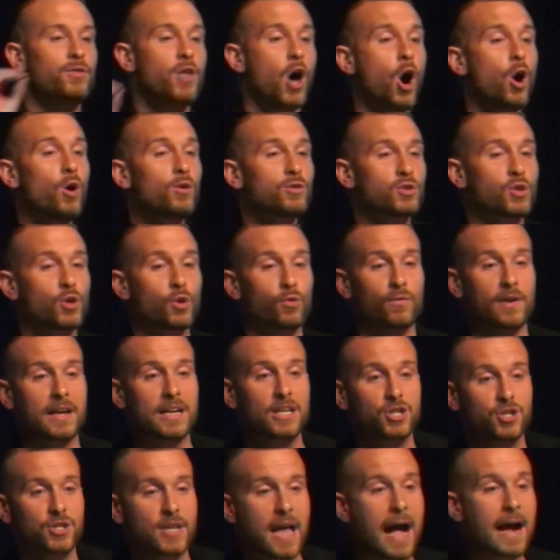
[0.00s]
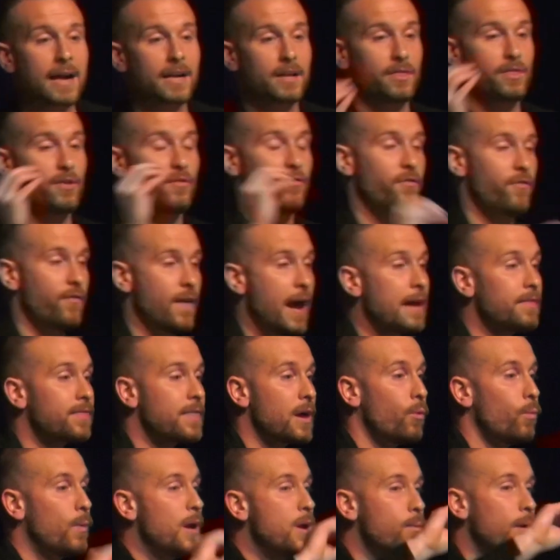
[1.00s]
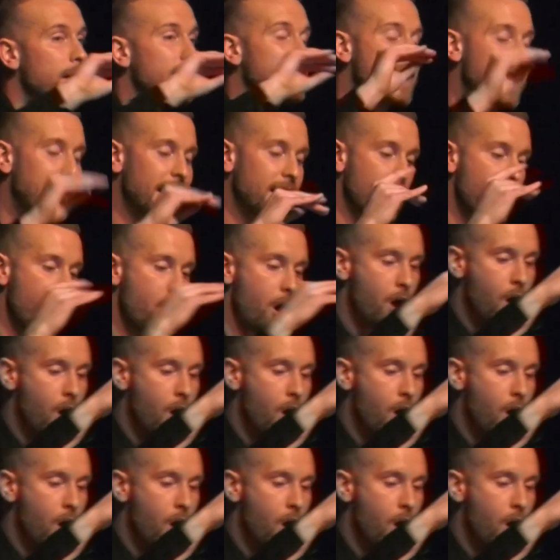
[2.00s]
those who reject the faith, that we would get it